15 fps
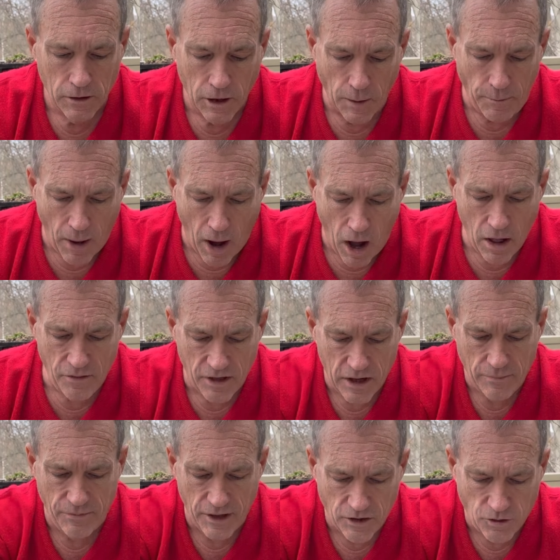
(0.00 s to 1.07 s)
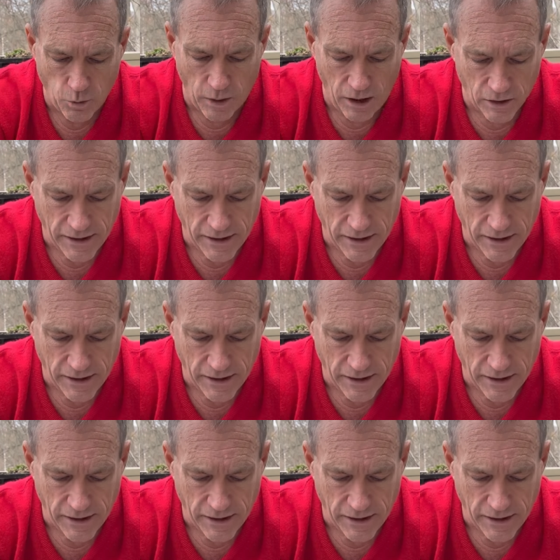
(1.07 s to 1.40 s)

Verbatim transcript: Upon them that dwell